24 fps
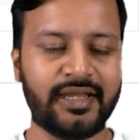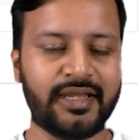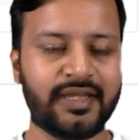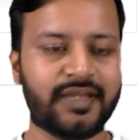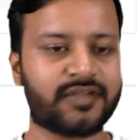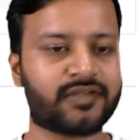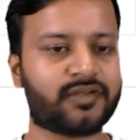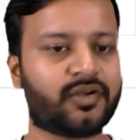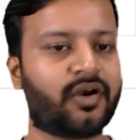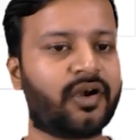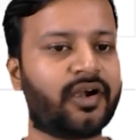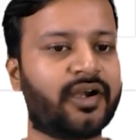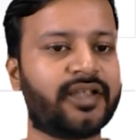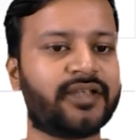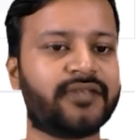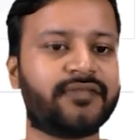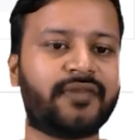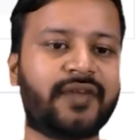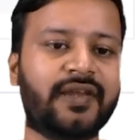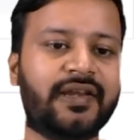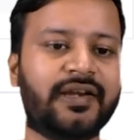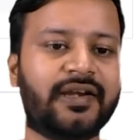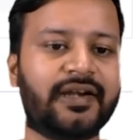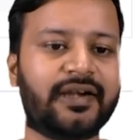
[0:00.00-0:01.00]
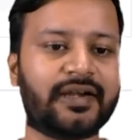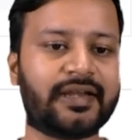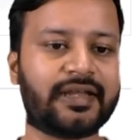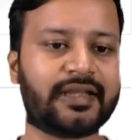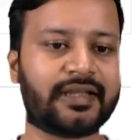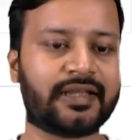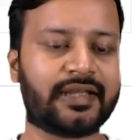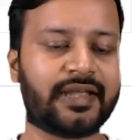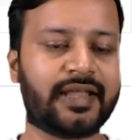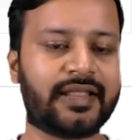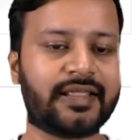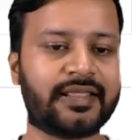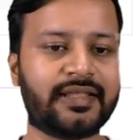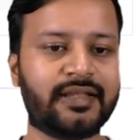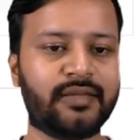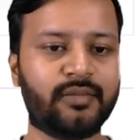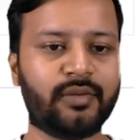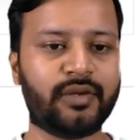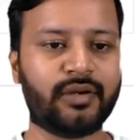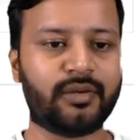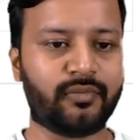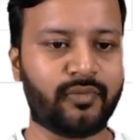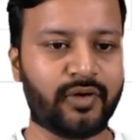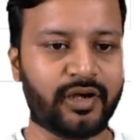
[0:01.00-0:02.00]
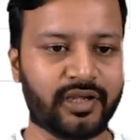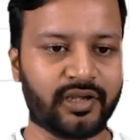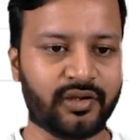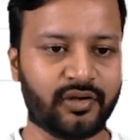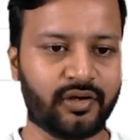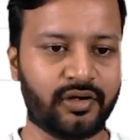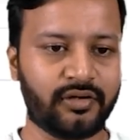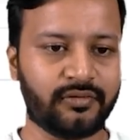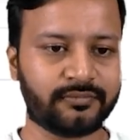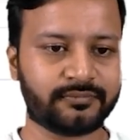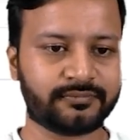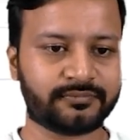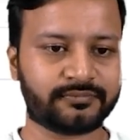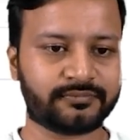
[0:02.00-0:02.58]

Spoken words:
It's called as file handling. And then we'll be working on